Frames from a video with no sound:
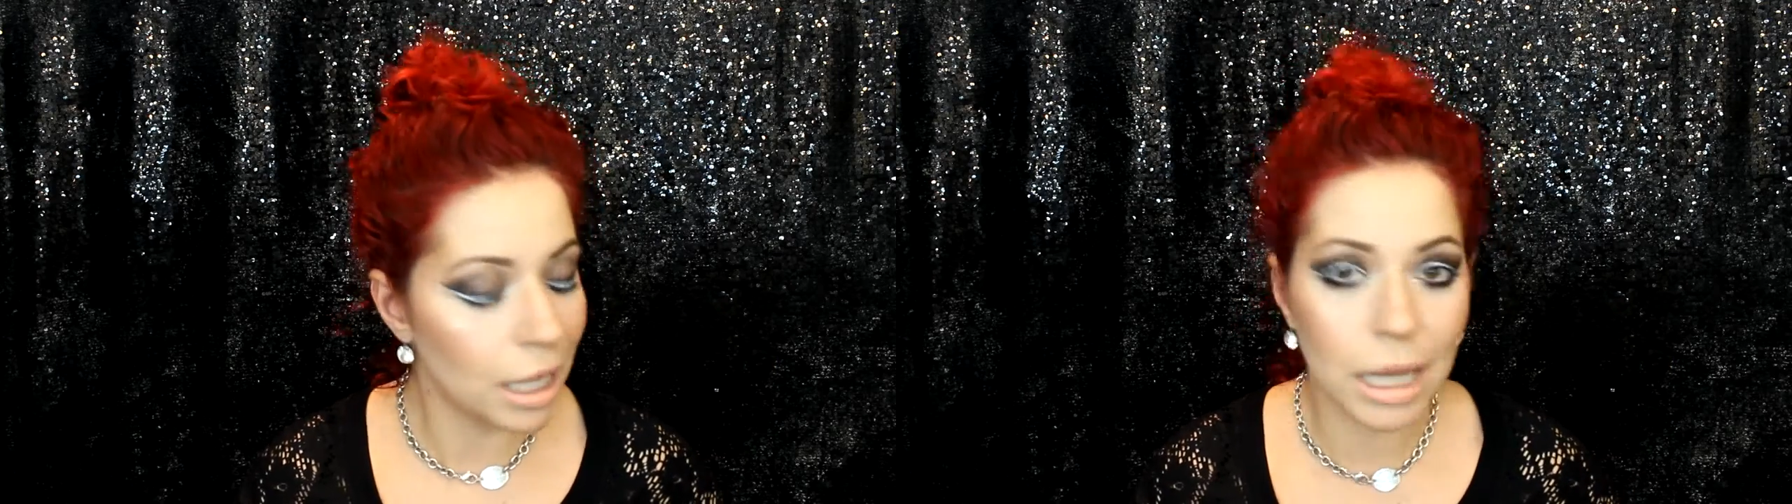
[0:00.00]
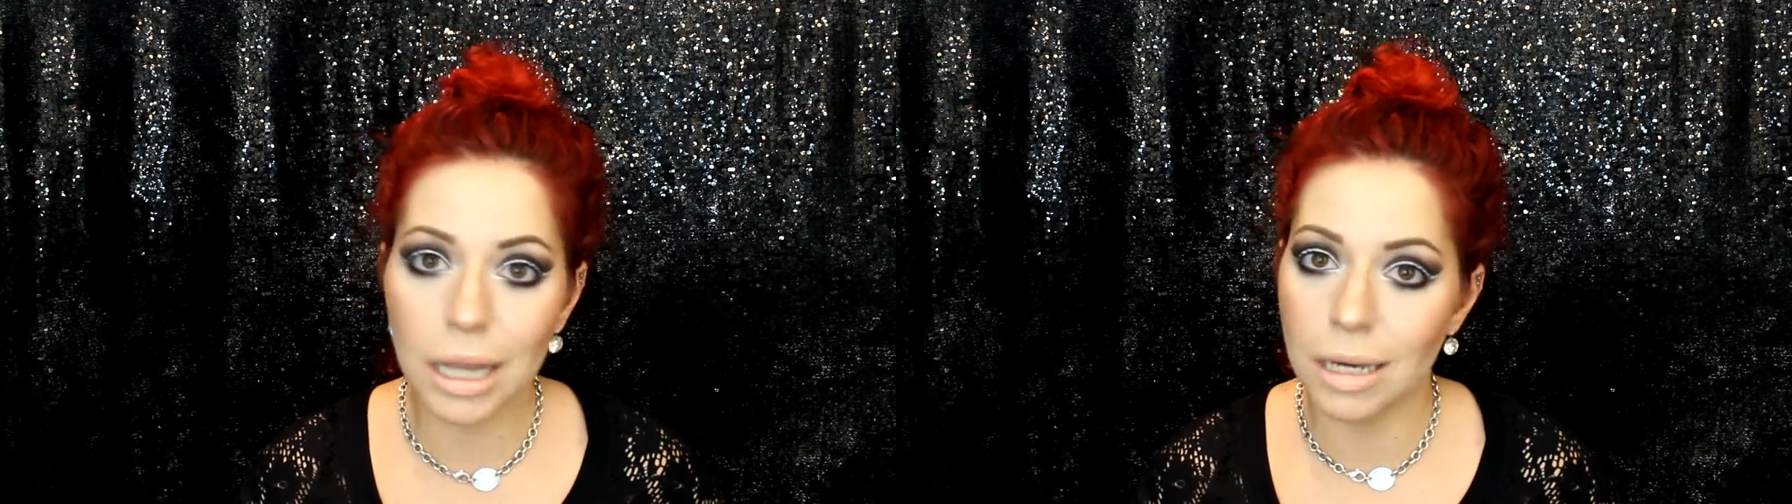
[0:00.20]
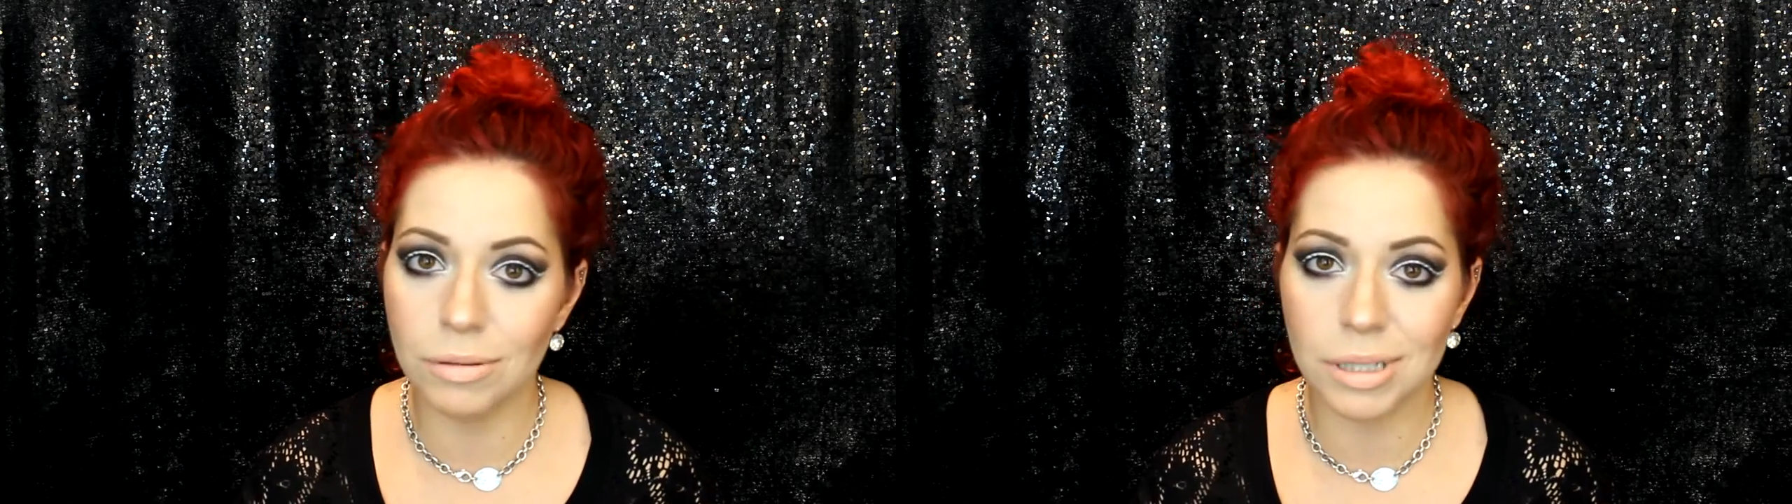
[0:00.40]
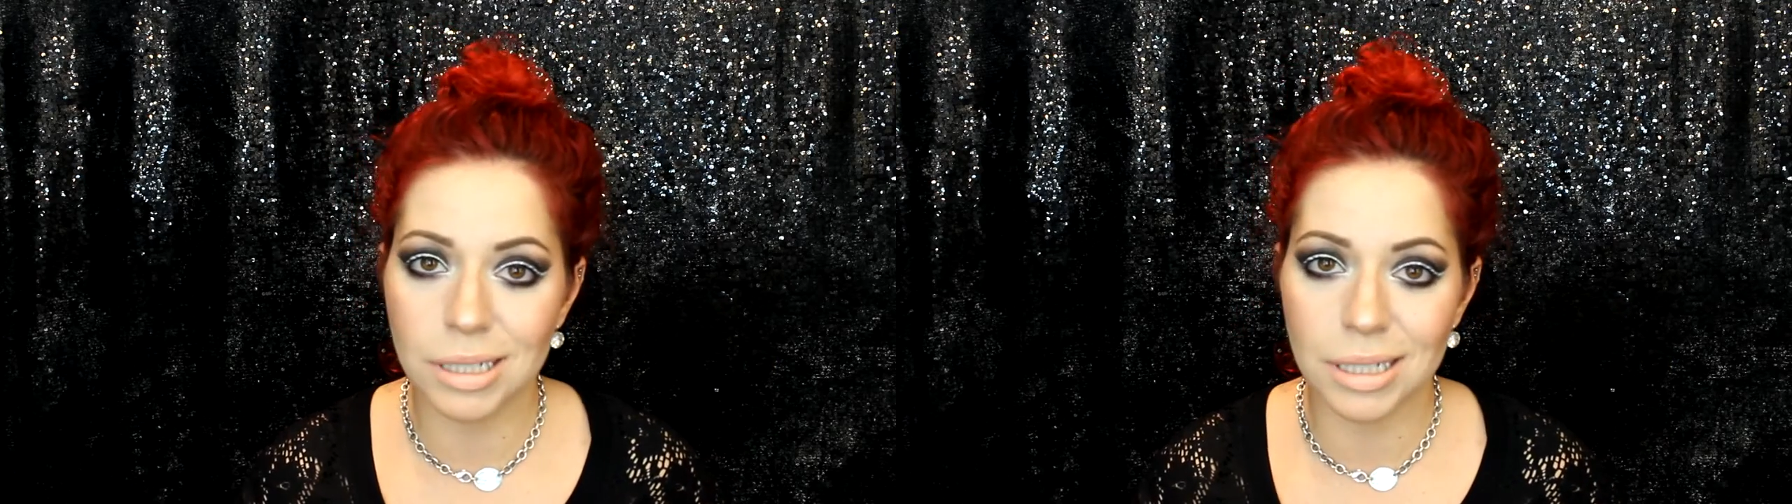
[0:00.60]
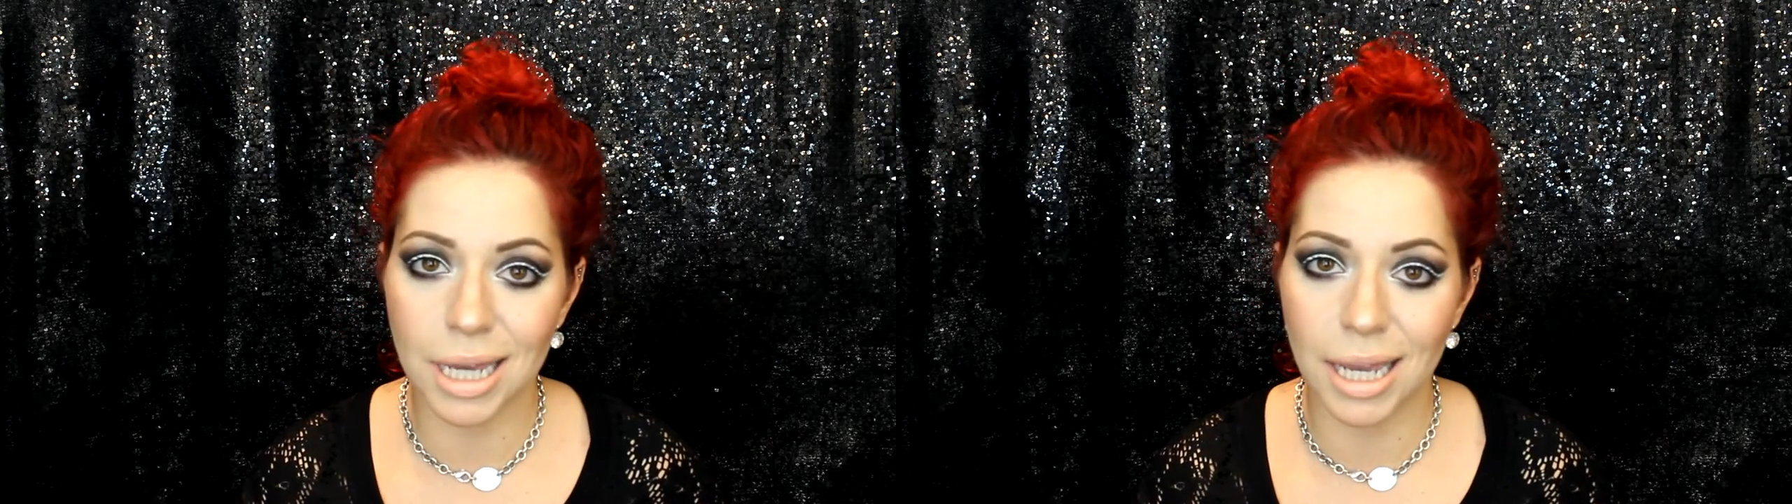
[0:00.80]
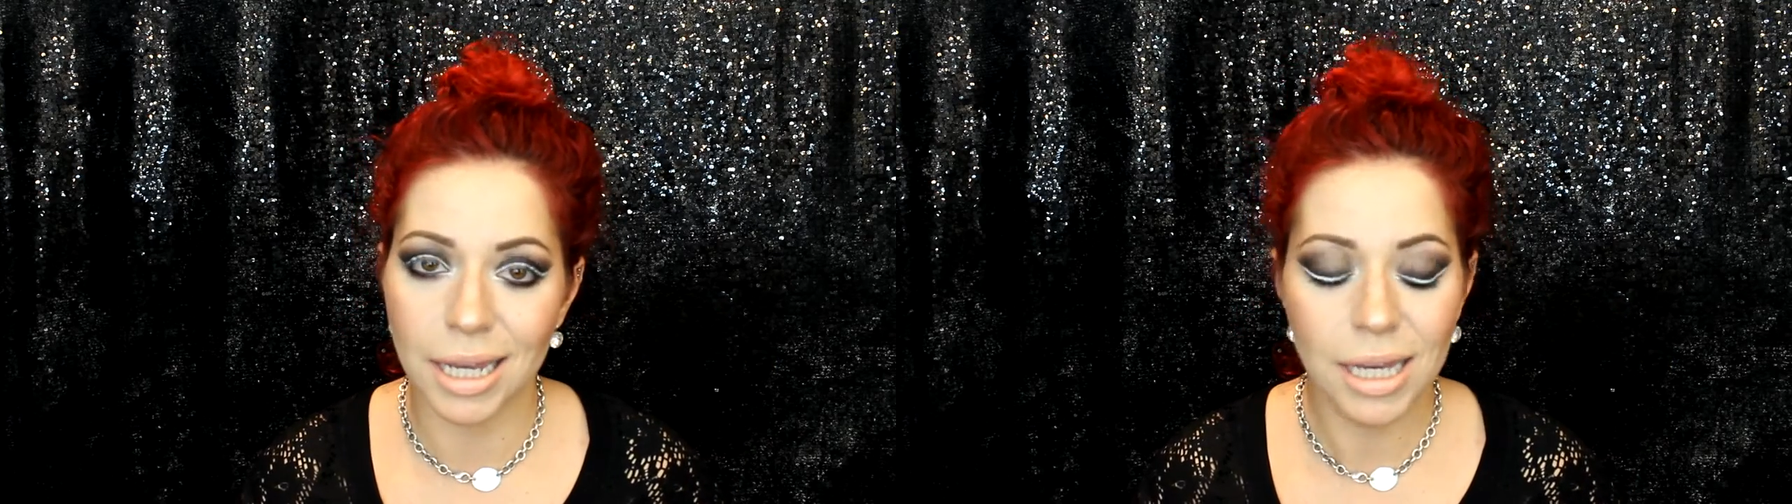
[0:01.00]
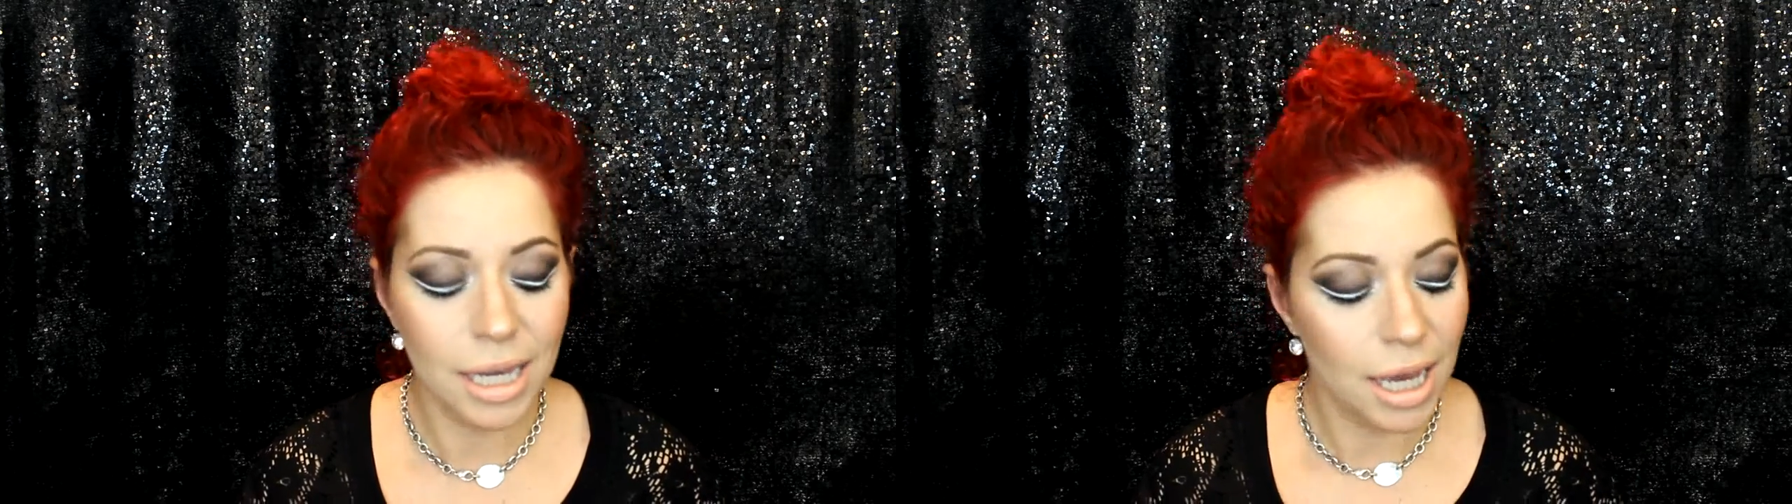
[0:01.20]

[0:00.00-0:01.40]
close today.